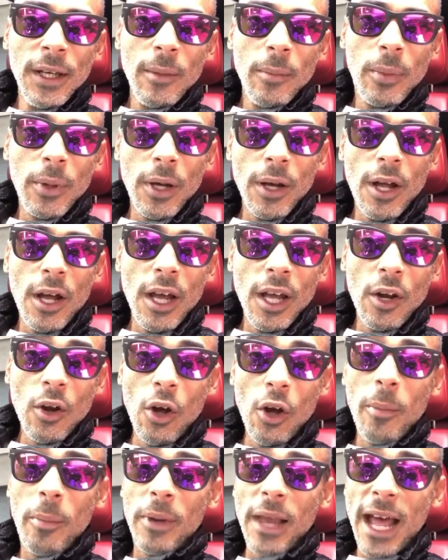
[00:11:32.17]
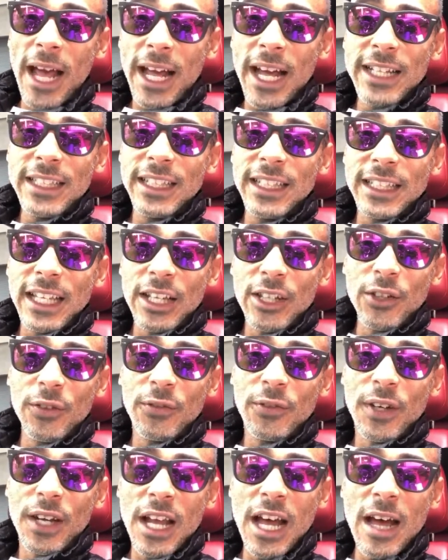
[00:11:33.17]
But in all black, I think they look
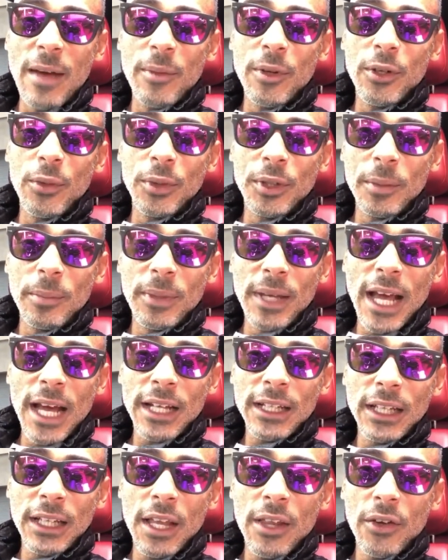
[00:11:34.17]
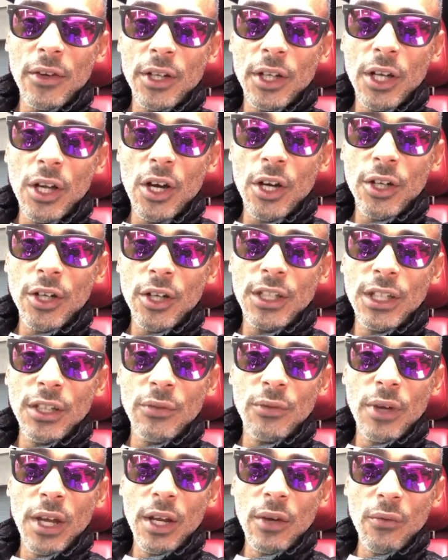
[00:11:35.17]
phenomenal with the black leather and the RT
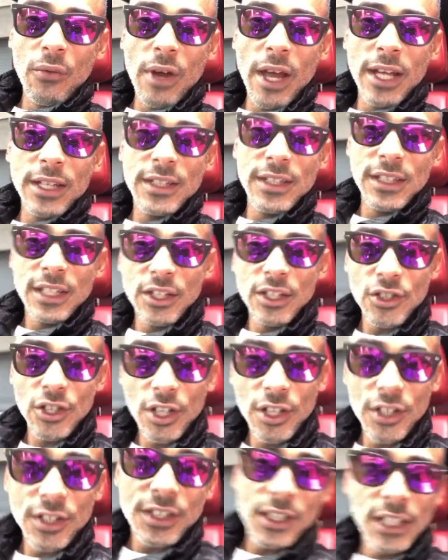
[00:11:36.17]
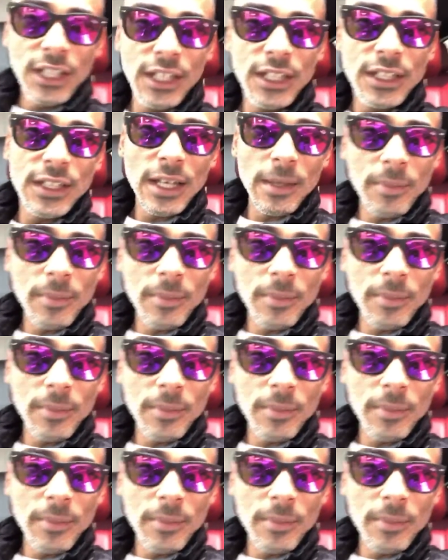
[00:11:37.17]
in red stitched on the seats.